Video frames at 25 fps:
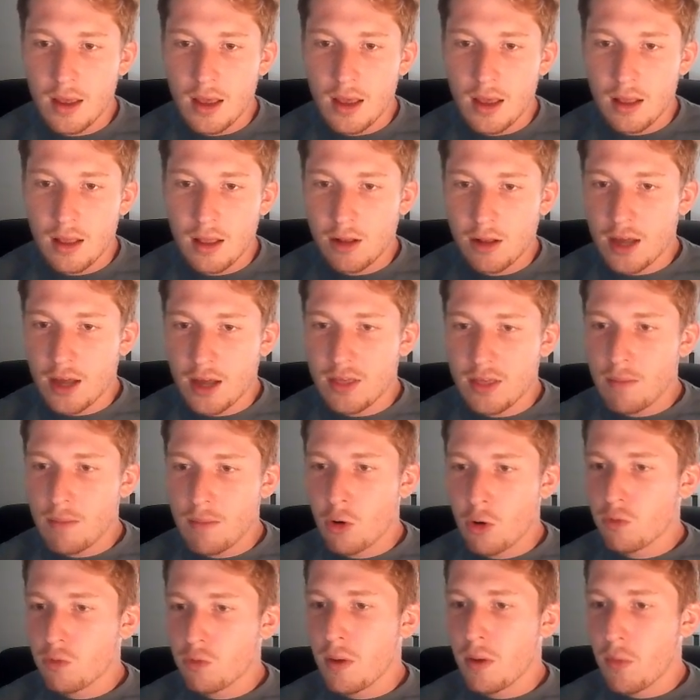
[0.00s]
I think
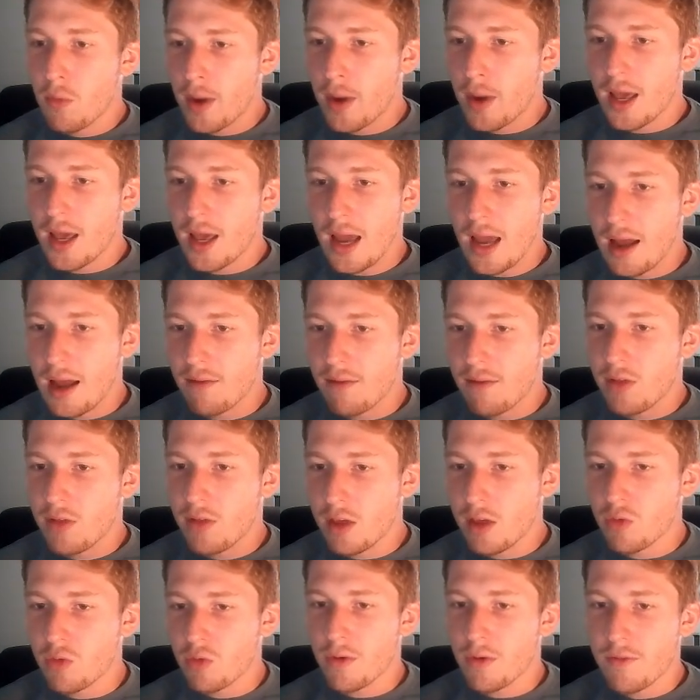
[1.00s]
most people might have
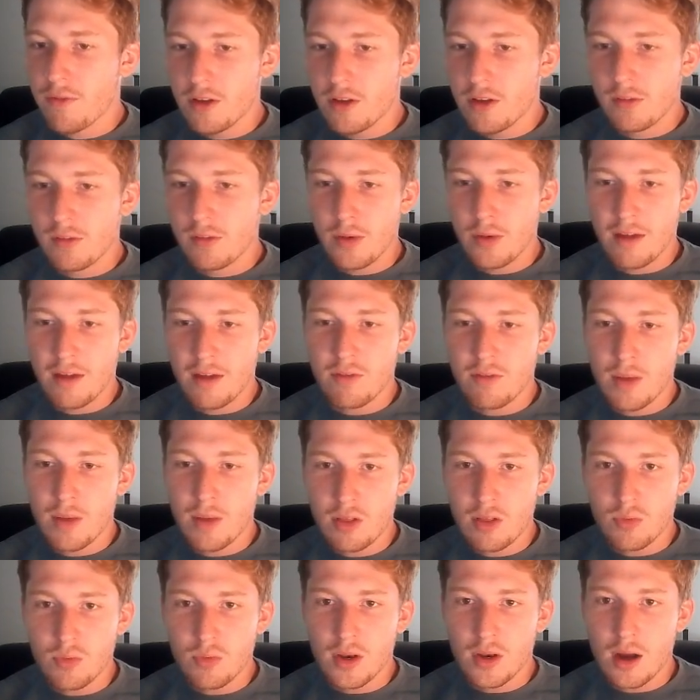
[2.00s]
like 3 Fizzes, but you have to make
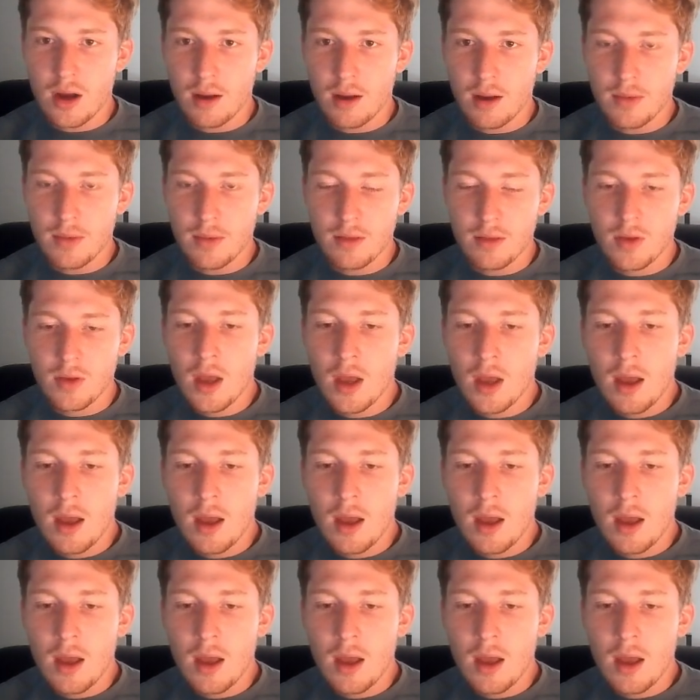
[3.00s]
3 Namis.